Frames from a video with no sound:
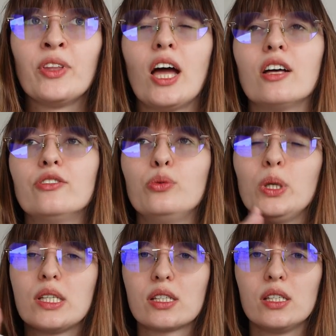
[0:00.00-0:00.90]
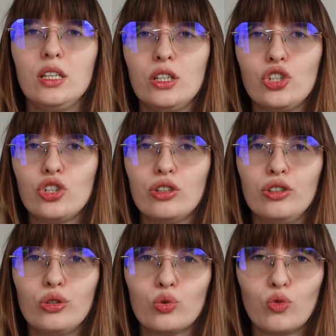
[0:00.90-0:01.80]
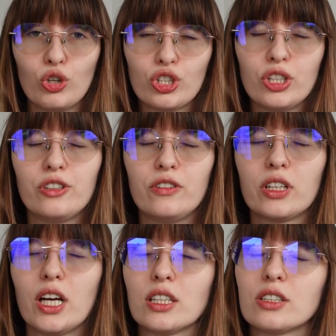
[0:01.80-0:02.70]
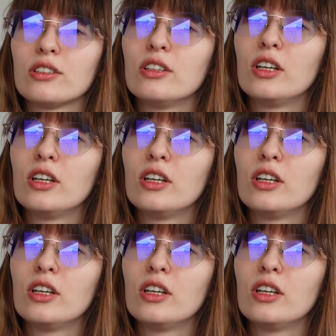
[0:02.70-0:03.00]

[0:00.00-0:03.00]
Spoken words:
and with each new wash it will get